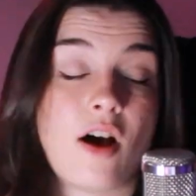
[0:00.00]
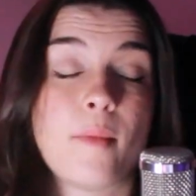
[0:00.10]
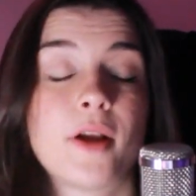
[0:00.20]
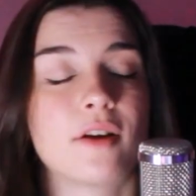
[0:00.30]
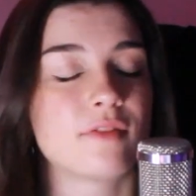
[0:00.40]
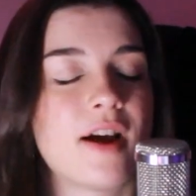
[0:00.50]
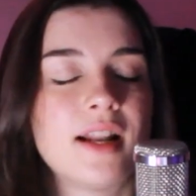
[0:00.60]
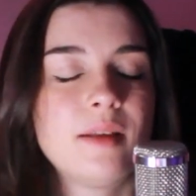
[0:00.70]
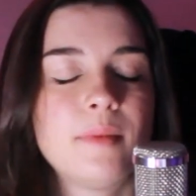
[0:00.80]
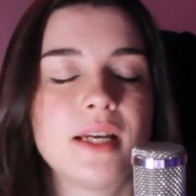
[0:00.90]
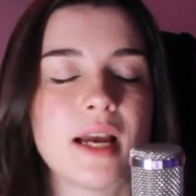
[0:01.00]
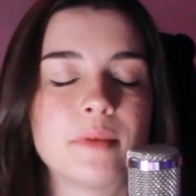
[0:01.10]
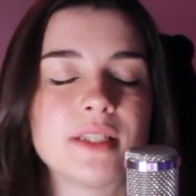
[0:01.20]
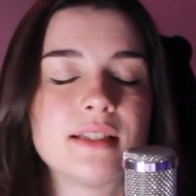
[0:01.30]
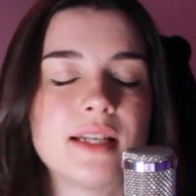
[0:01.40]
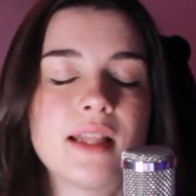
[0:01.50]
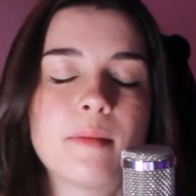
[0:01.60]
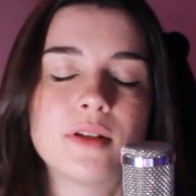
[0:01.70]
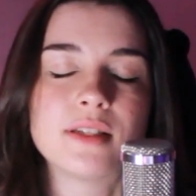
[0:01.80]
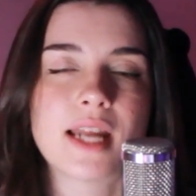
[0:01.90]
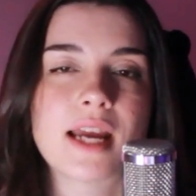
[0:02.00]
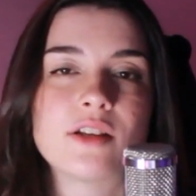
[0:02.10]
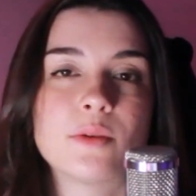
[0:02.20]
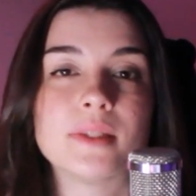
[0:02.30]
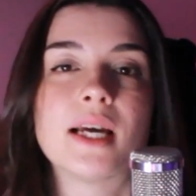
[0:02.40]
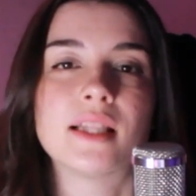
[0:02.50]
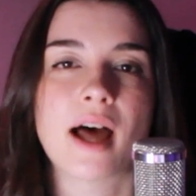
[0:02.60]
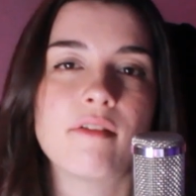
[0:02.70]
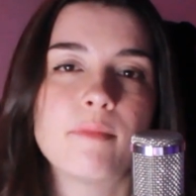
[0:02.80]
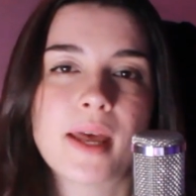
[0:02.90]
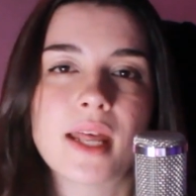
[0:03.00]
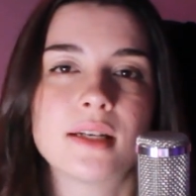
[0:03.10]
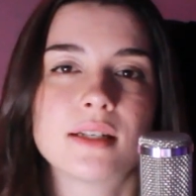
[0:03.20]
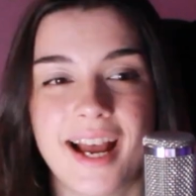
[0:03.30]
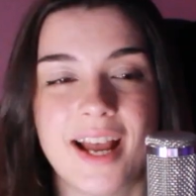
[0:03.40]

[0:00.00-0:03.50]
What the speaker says: Oh my God, finally being able to see them on stage with that live band.